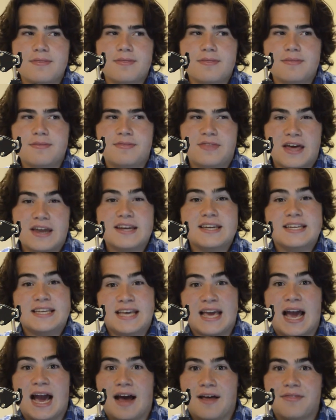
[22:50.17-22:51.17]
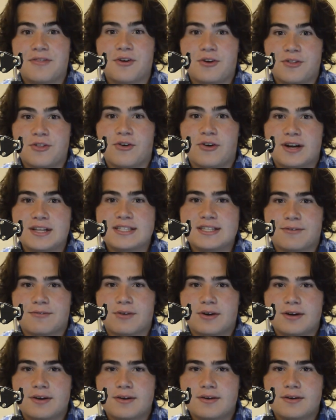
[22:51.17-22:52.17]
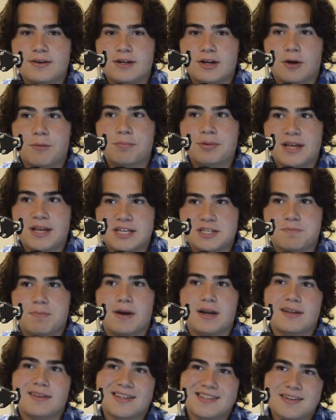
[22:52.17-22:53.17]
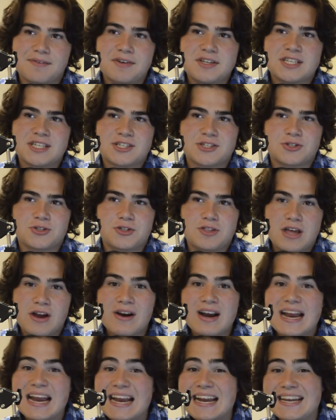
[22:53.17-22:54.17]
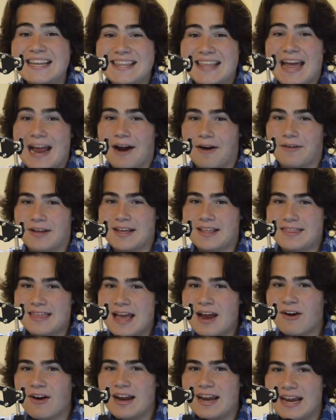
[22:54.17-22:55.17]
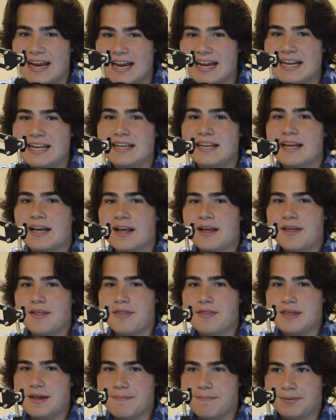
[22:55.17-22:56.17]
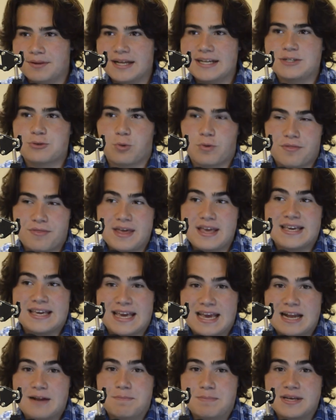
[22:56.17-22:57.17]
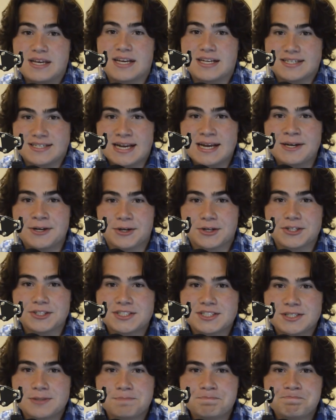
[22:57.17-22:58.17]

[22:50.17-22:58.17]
Then, yeah, they're in a different, place. But the 76ers, they're in there. Like, they're in the place where they can be contenders.